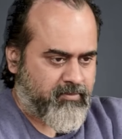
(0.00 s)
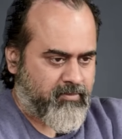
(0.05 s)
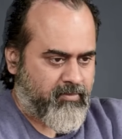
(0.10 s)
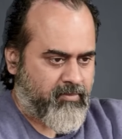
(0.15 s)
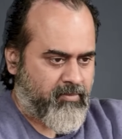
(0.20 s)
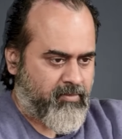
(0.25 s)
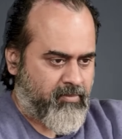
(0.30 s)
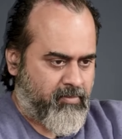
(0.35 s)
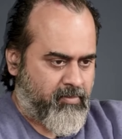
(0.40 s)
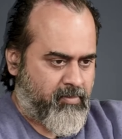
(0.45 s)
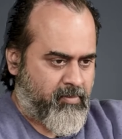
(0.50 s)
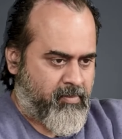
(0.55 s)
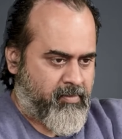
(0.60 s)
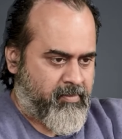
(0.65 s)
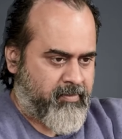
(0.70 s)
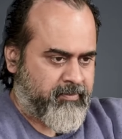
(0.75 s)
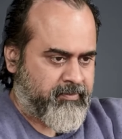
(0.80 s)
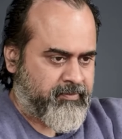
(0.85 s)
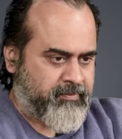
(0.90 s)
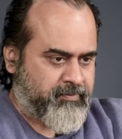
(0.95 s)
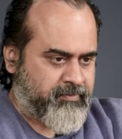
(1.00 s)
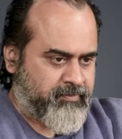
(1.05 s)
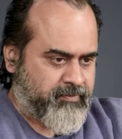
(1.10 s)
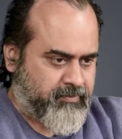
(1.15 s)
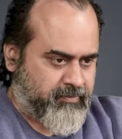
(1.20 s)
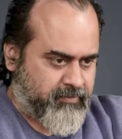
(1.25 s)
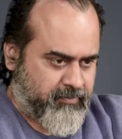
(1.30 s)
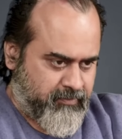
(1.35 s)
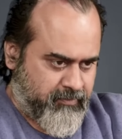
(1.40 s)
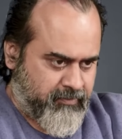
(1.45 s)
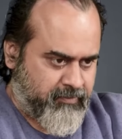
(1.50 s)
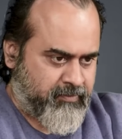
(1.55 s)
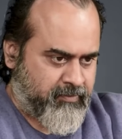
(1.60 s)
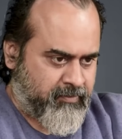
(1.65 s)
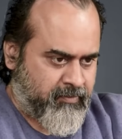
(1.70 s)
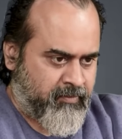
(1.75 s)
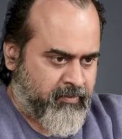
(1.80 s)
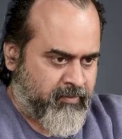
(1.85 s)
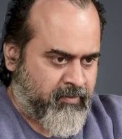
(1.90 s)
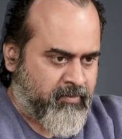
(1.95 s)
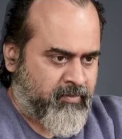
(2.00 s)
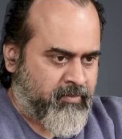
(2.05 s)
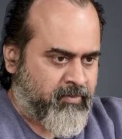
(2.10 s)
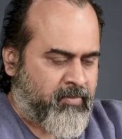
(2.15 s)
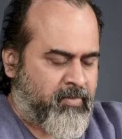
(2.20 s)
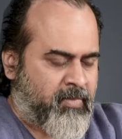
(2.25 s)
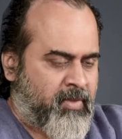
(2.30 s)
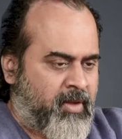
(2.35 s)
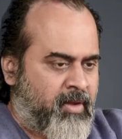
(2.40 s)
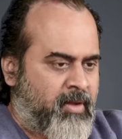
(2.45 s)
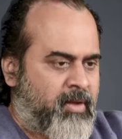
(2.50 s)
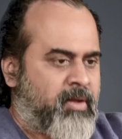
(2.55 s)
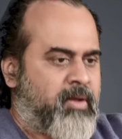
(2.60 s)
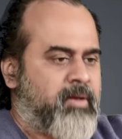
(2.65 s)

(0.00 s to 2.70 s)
Nothing is said.